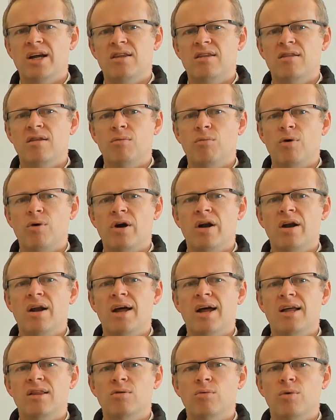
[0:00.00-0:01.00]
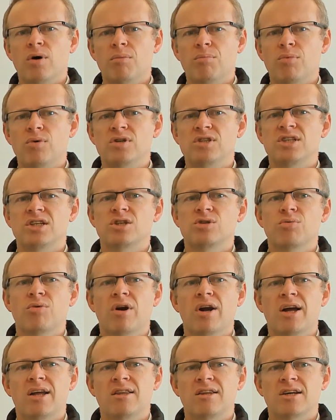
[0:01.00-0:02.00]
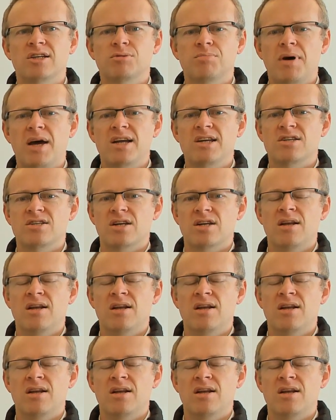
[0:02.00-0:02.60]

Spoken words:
the 1 and the 1.618 expansion.